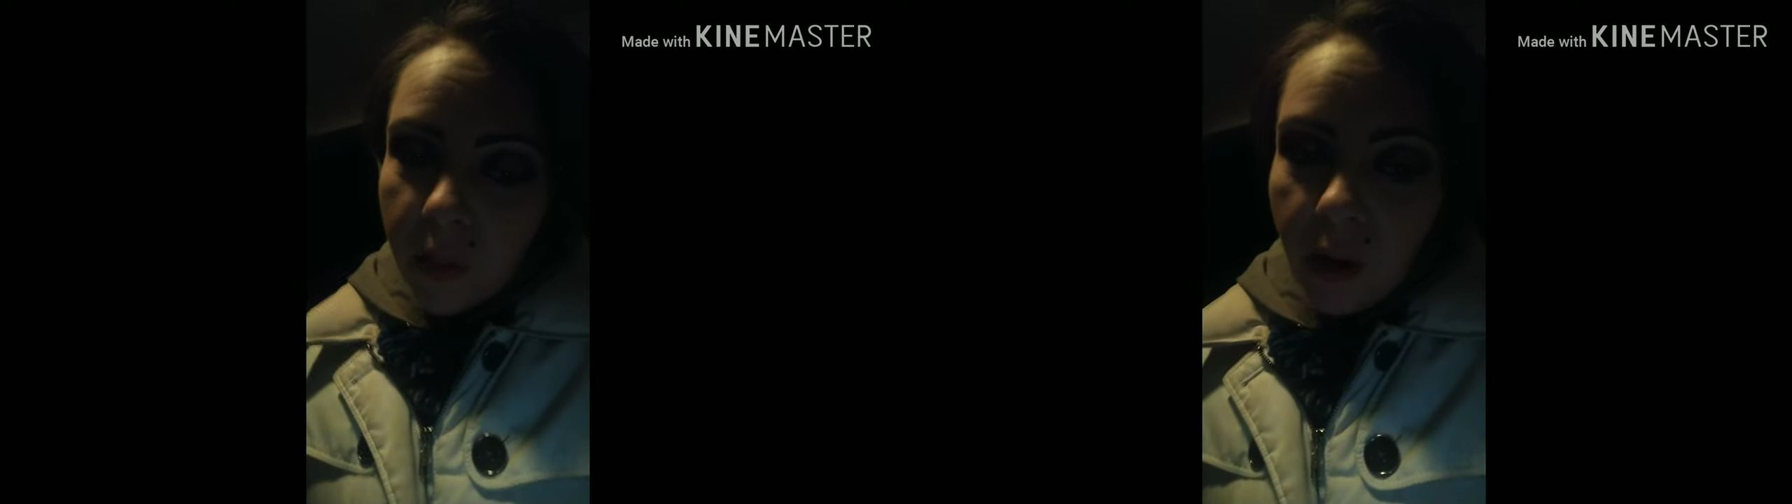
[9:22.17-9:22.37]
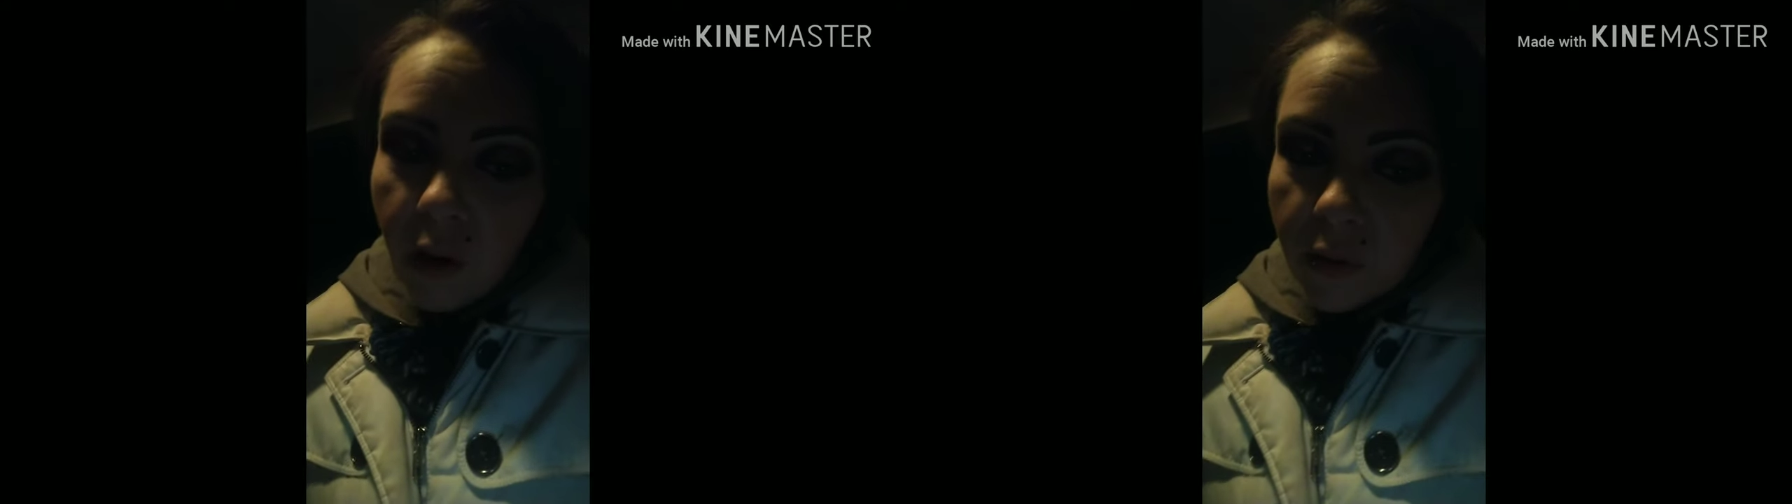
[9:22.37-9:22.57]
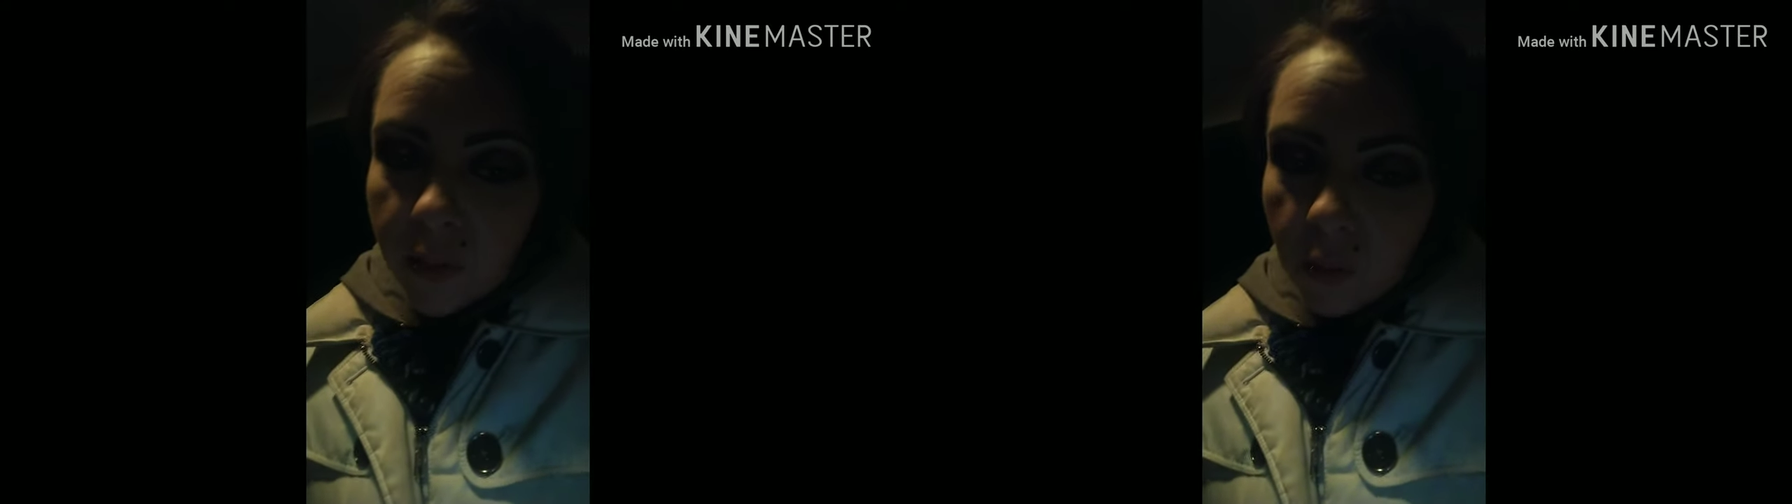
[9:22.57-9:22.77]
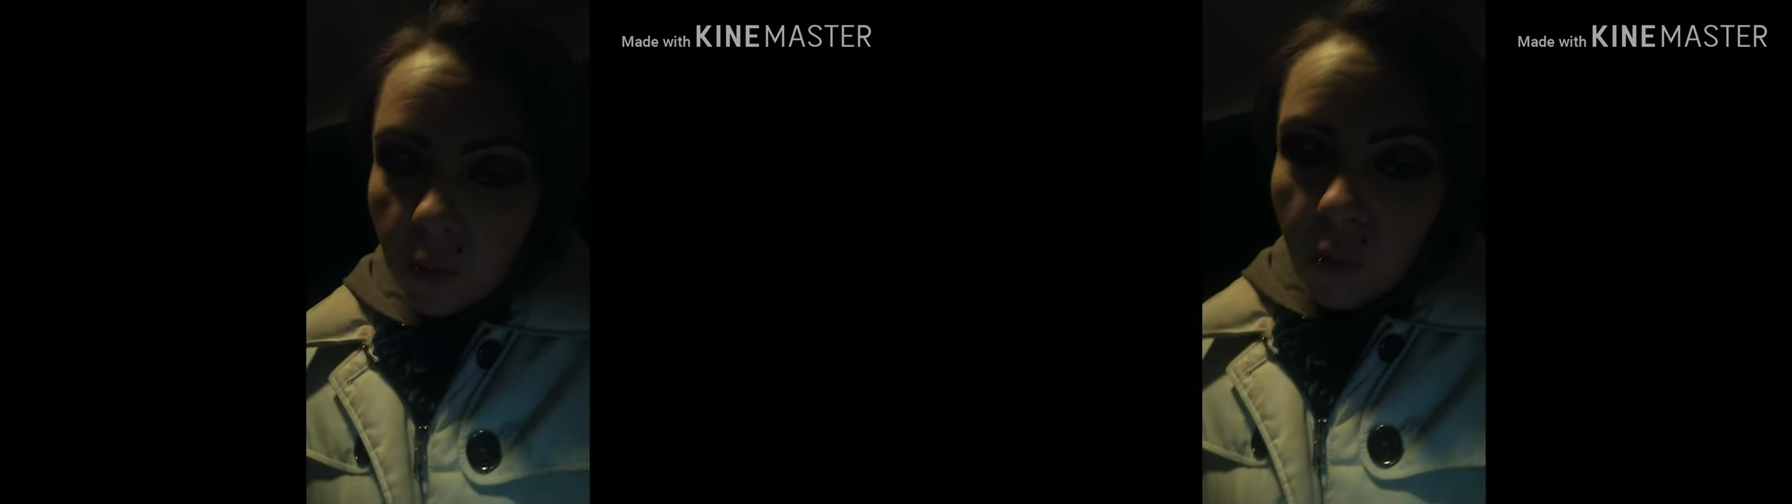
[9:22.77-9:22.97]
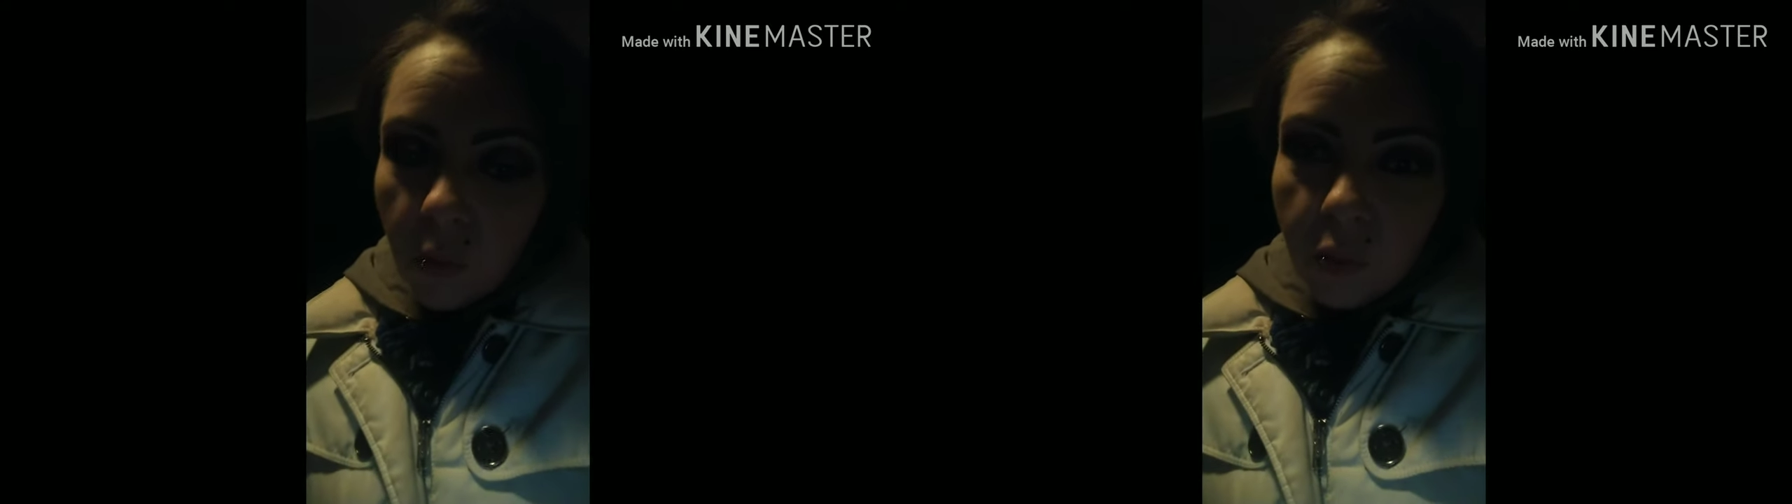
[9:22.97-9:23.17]
but I
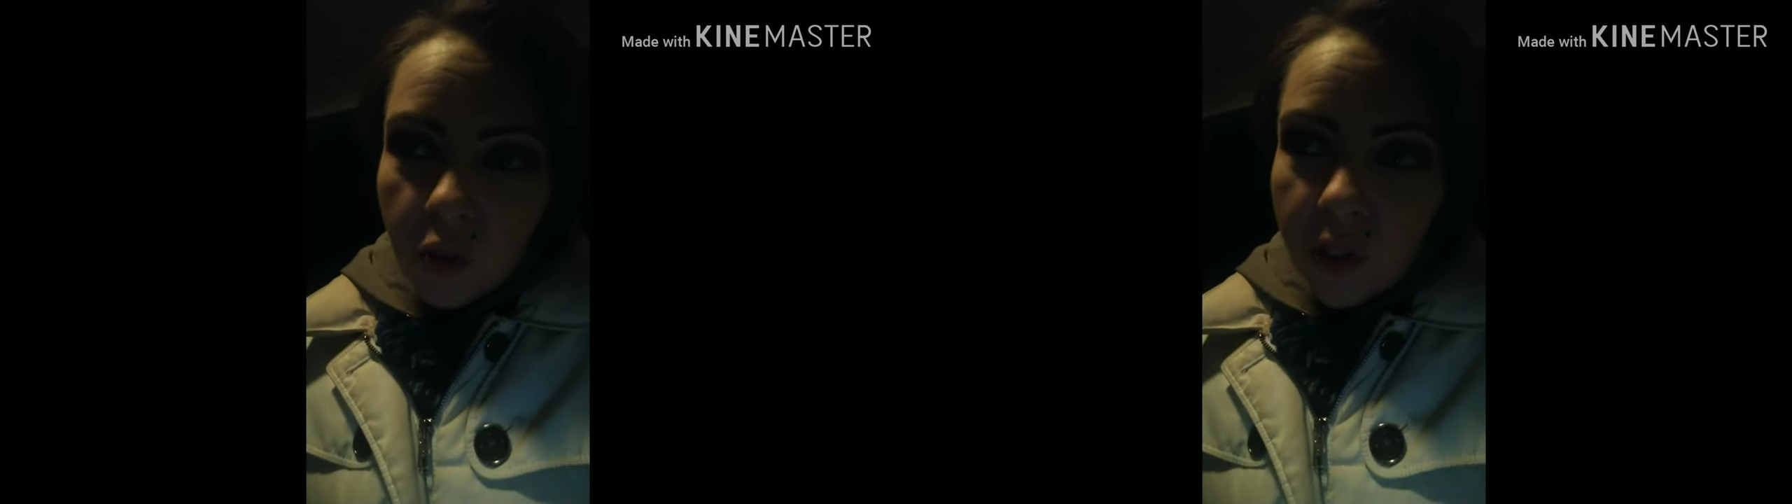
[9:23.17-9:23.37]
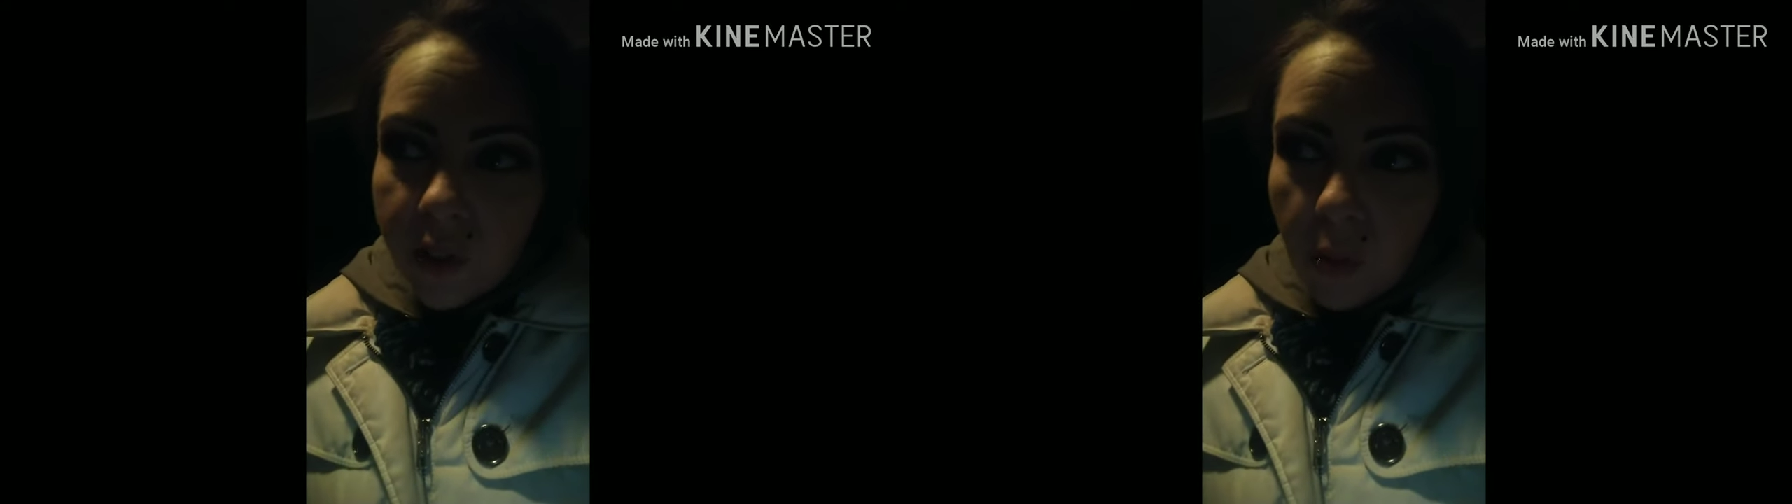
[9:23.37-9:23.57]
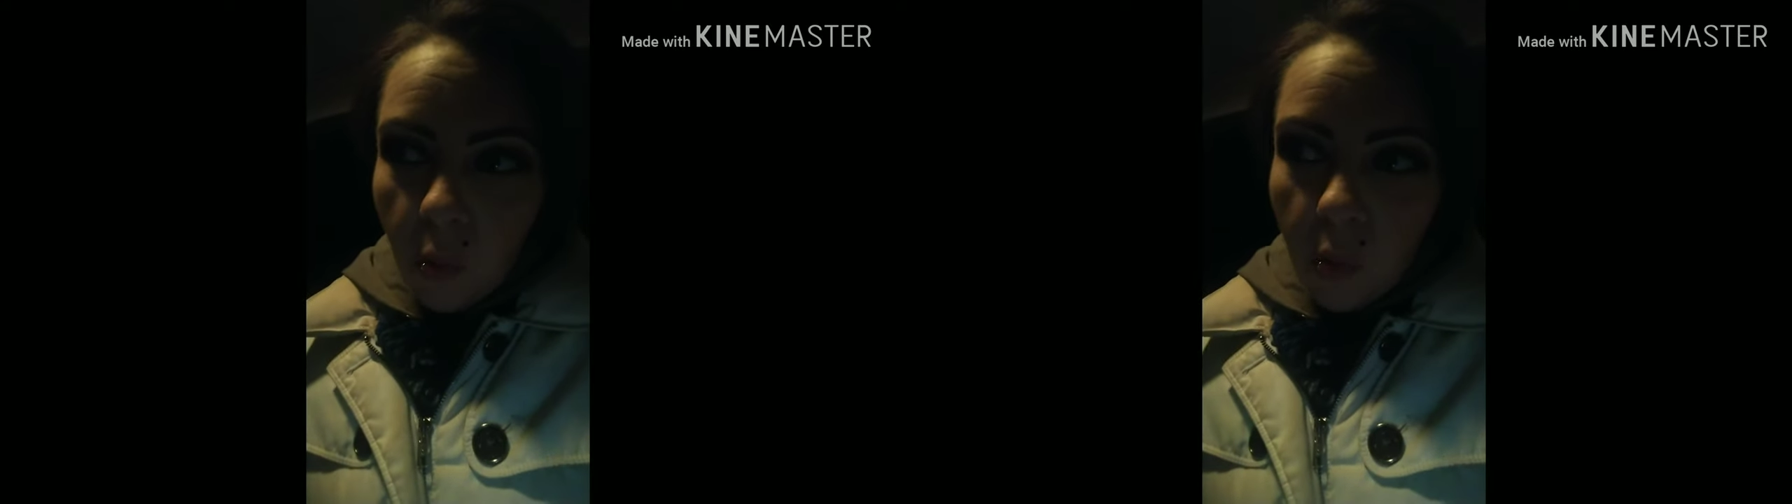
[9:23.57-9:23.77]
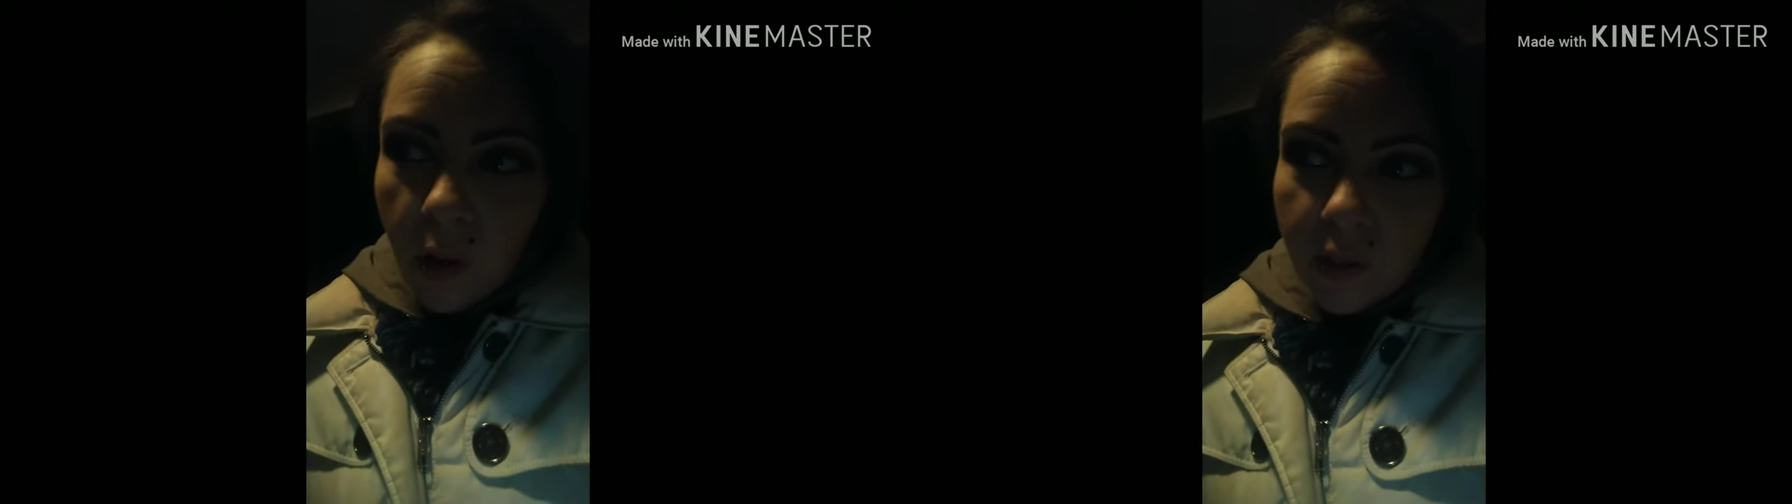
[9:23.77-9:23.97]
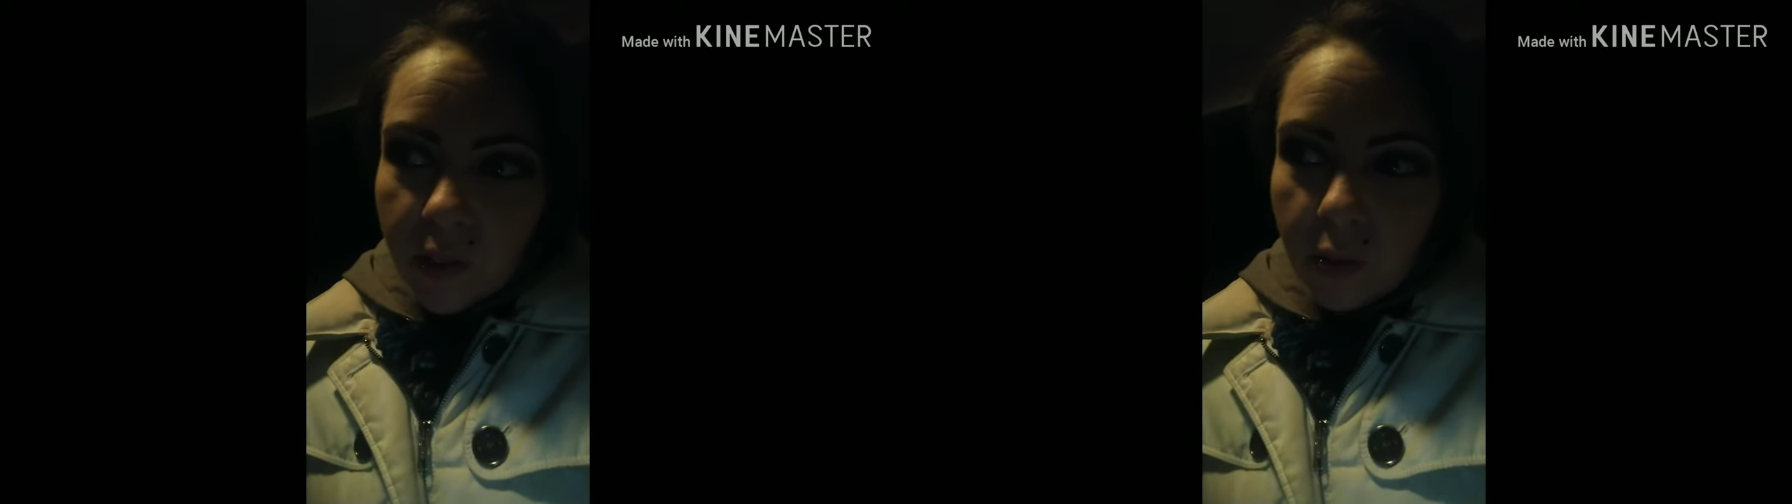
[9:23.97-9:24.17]
also just
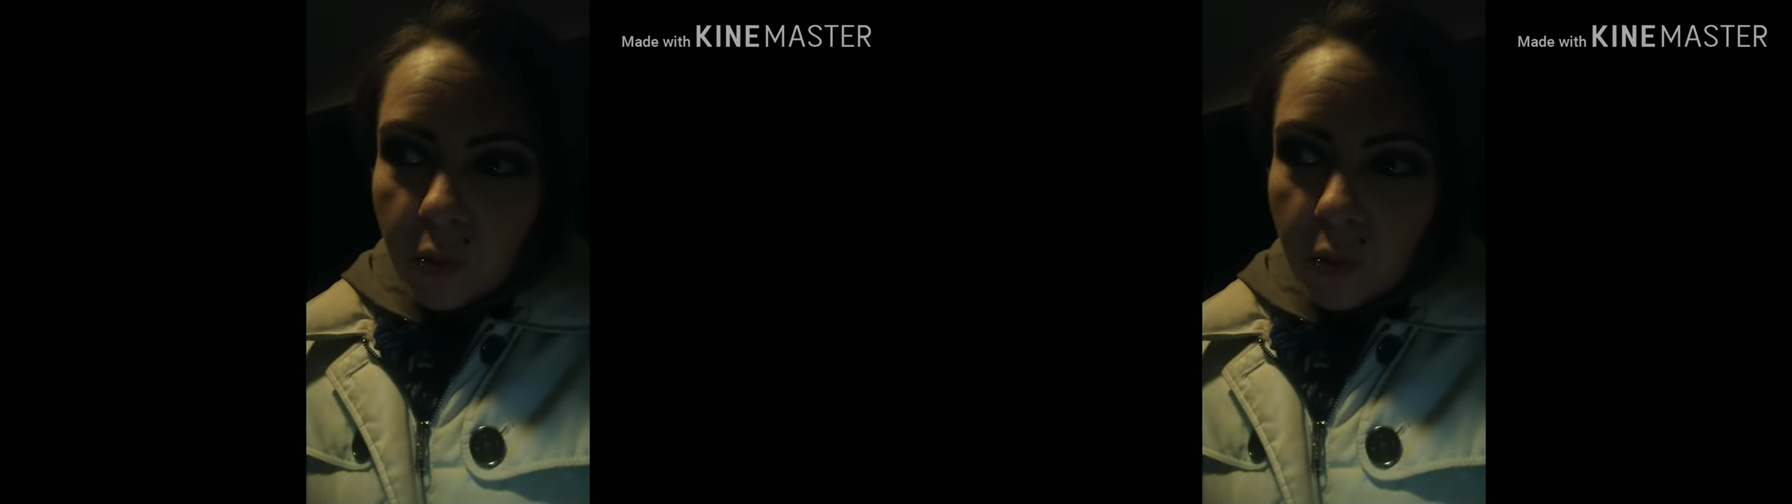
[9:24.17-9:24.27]
want